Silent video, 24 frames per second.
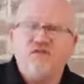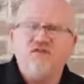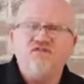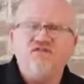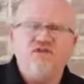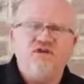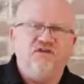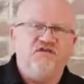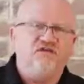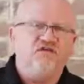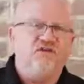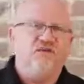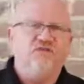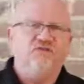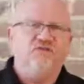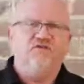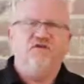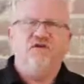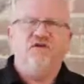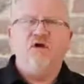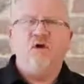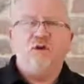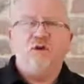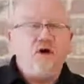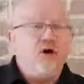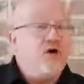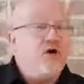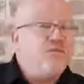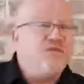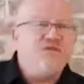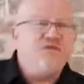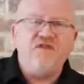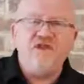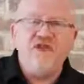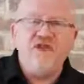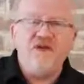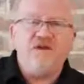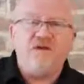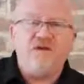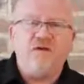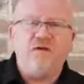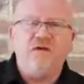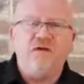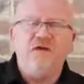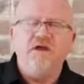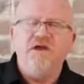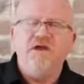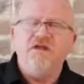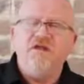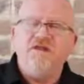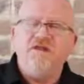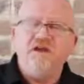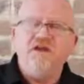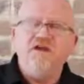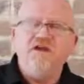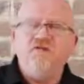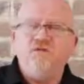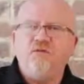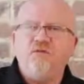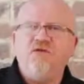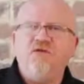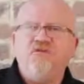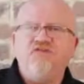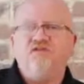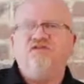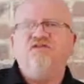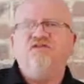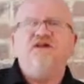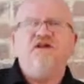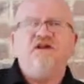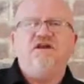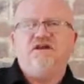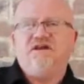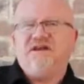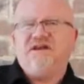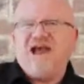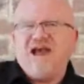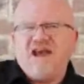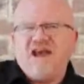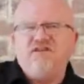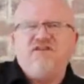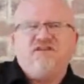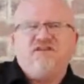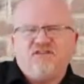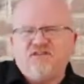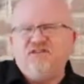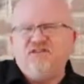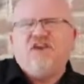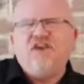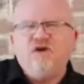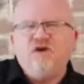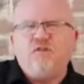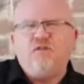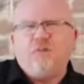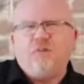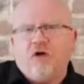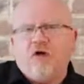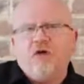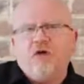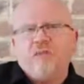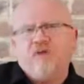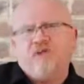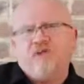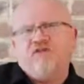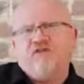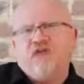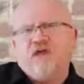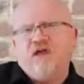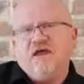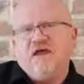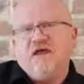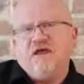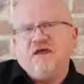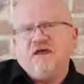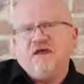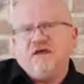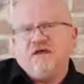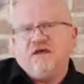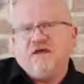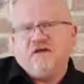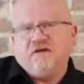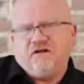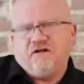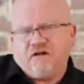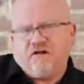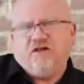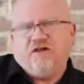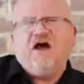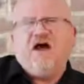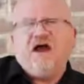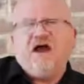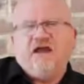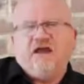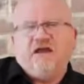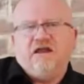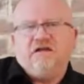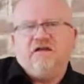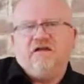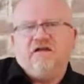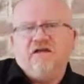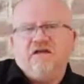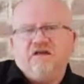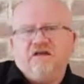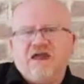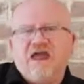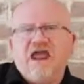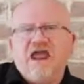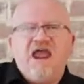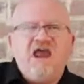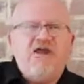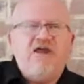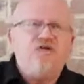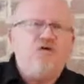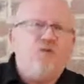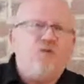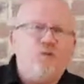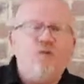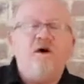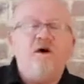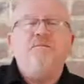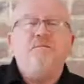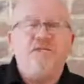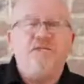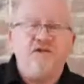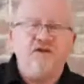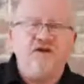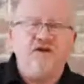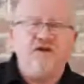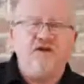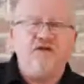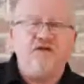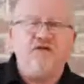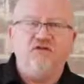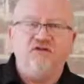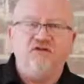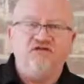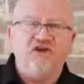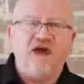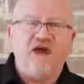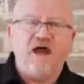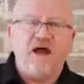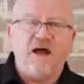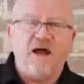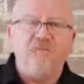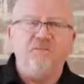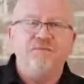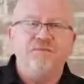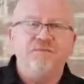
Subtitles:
systems or home theater, things where you just needed kind of a single purpose client to handle one particular job.